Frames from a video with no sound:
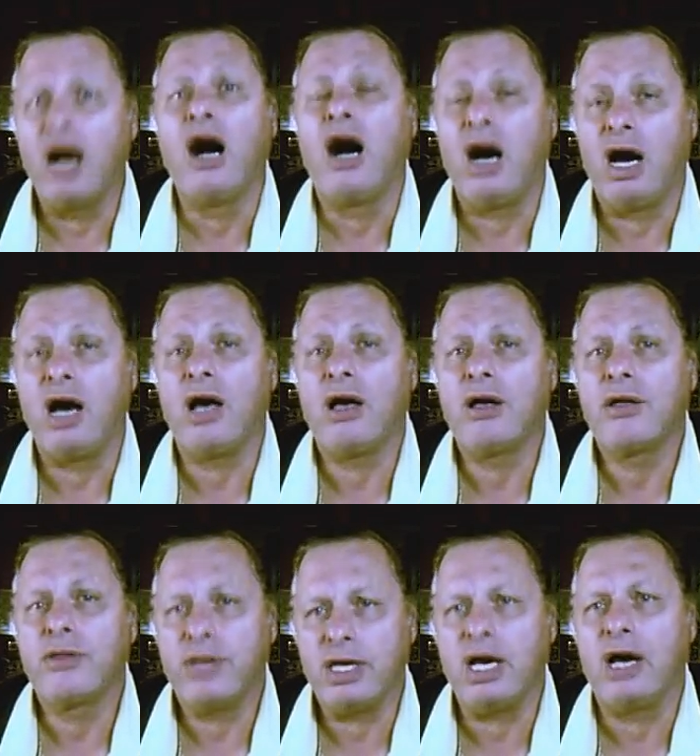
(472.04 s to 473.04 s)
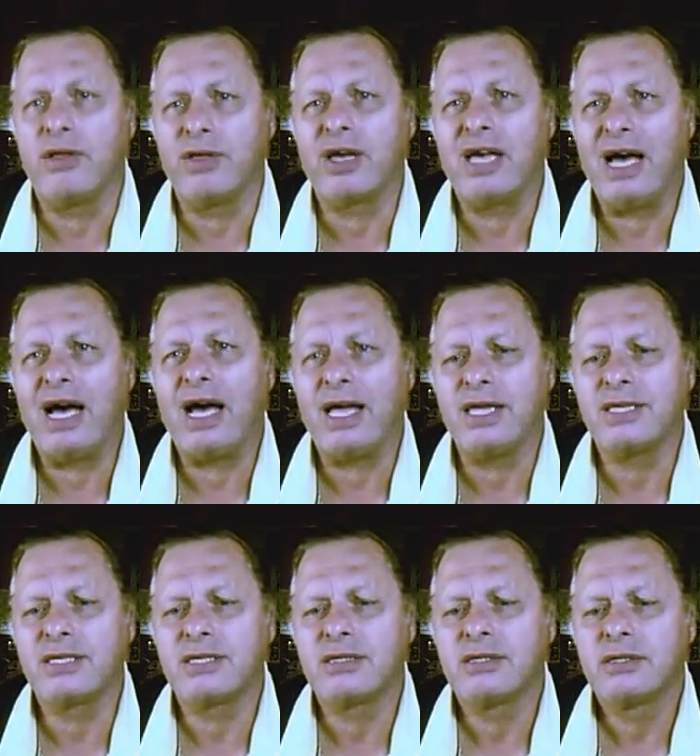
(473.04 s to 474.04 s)
are the other
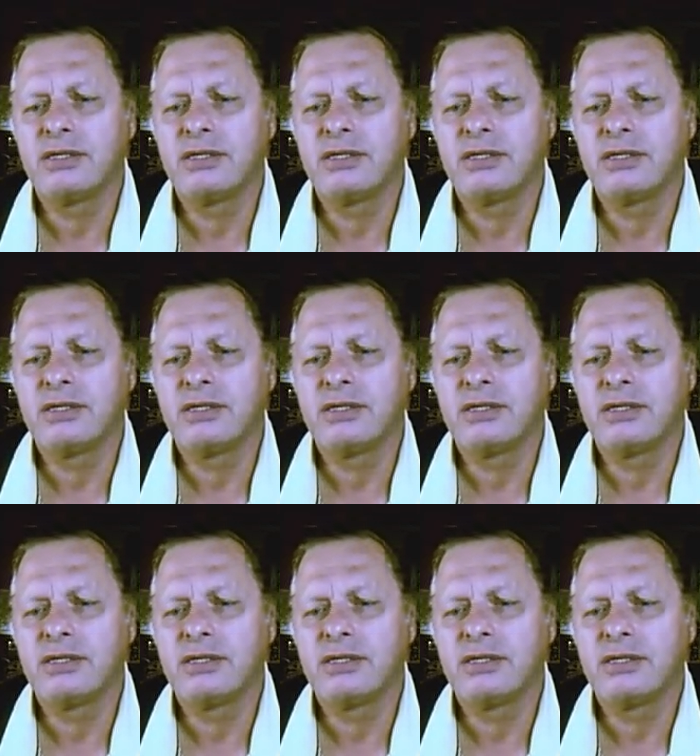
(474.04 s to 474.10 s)
guys.